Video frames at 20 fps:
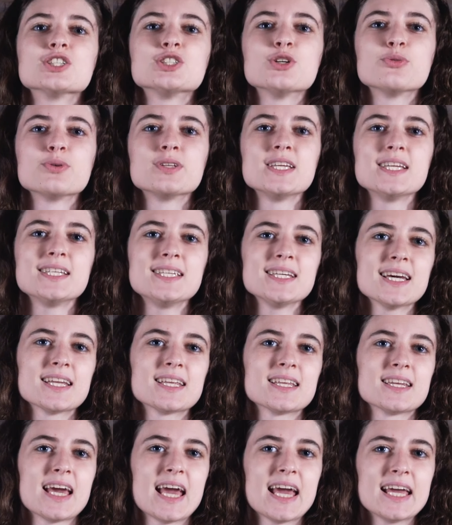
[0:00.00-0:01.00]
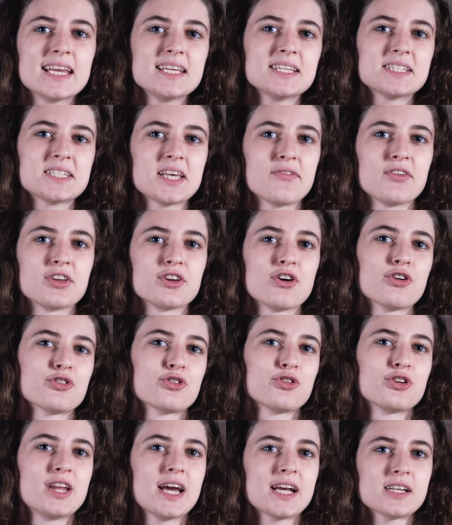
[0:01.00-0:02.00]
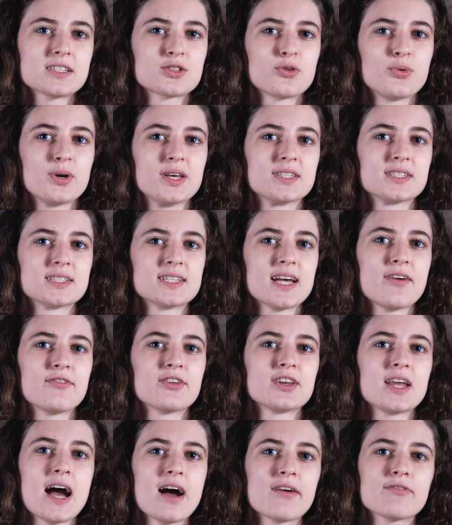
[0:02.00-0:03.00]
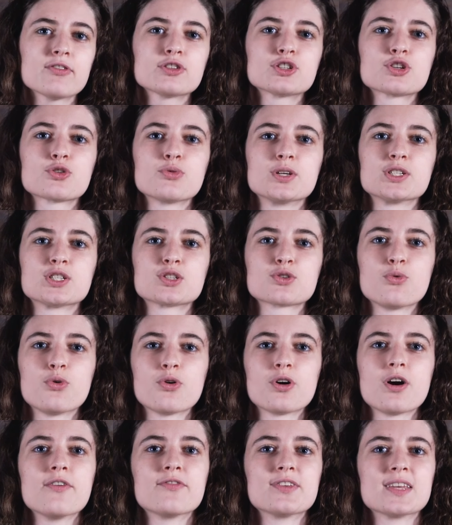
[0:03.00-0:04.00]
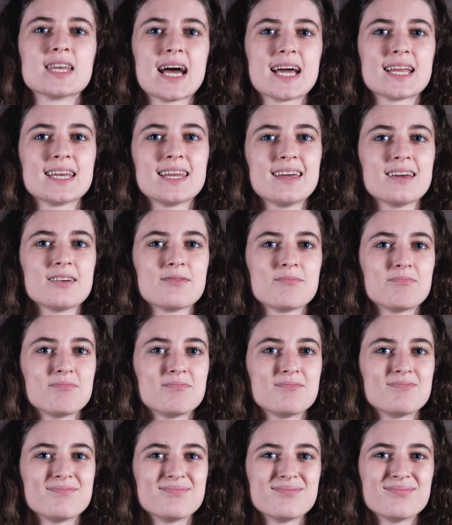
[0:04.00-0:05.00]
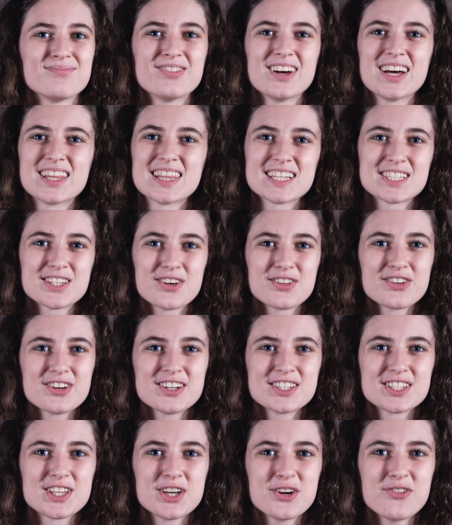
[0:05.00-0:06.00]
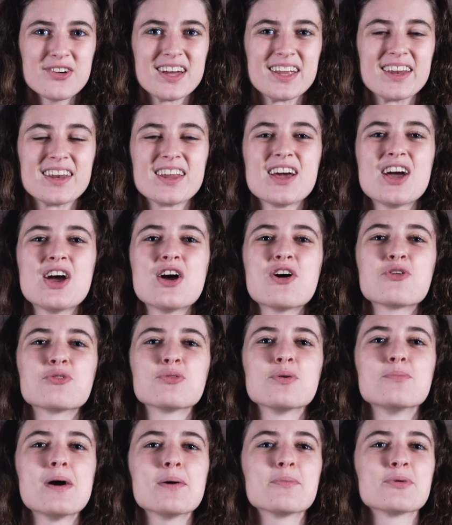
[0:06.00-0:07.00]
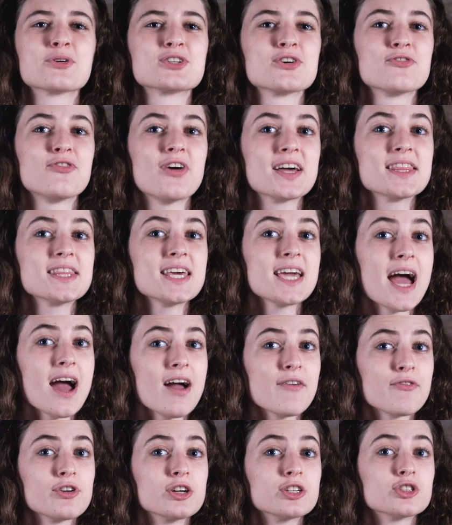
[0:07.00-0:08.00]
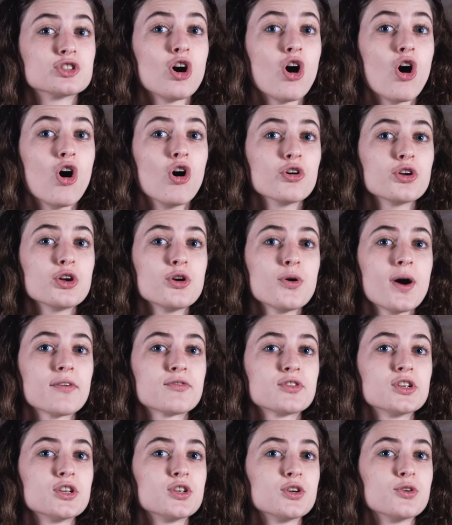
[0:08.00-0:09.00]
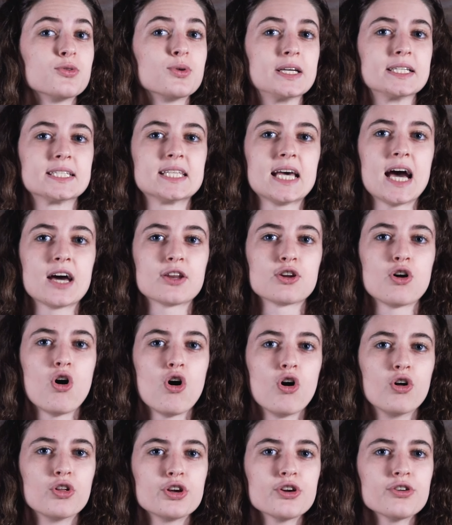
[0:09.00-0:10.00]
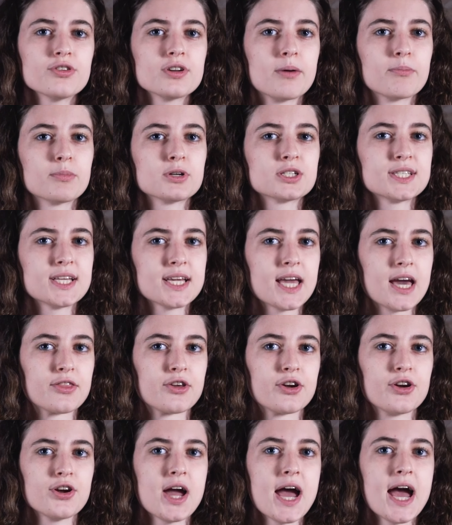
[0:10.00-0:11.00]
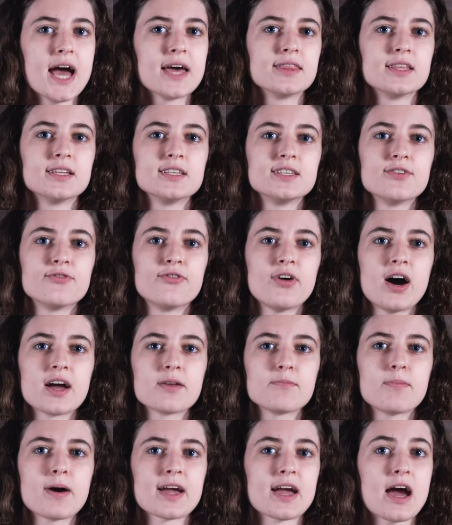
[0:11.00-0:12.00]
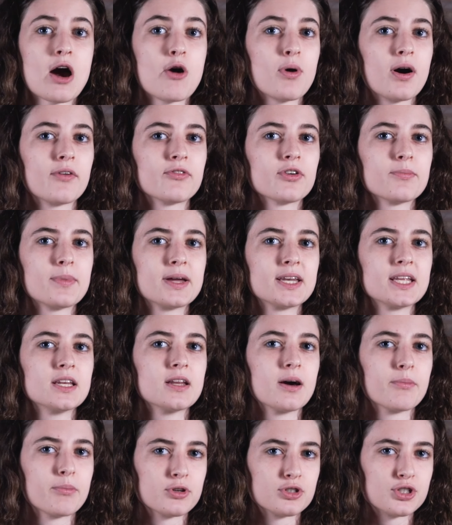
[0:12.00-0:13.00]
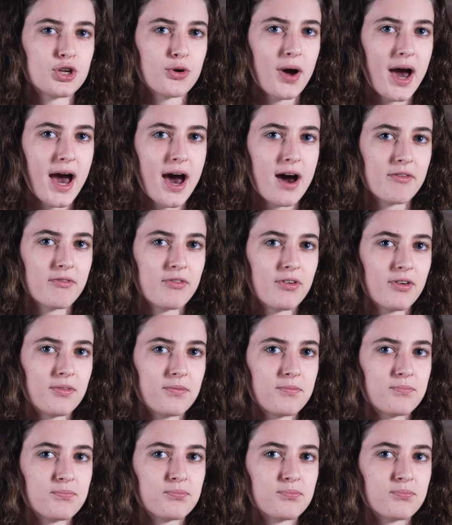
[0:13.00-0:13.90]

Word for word: She would need to get an 87 on her next quiz to have an average quiz score of 90. And that's all there is to it. Remember, to find the average, all you have to do is add all your numbers together and then divide by however many numbers you have.